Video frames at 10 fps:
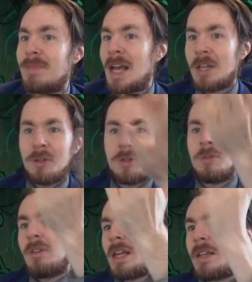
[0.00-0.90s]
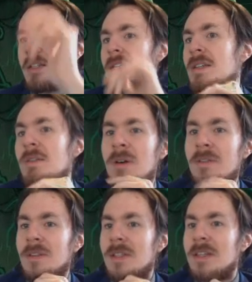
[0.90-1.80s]
Biollante,
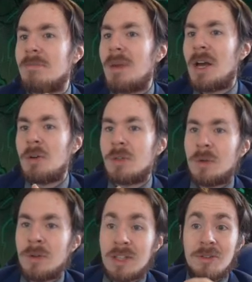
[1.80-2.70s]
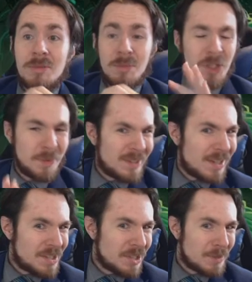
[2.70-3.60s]
whatever the thing, Bioquartz. There's multiple
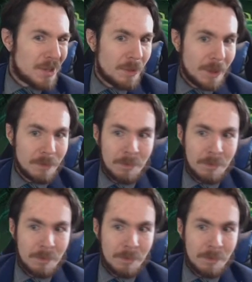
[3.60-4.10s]
Godzillas, by the way.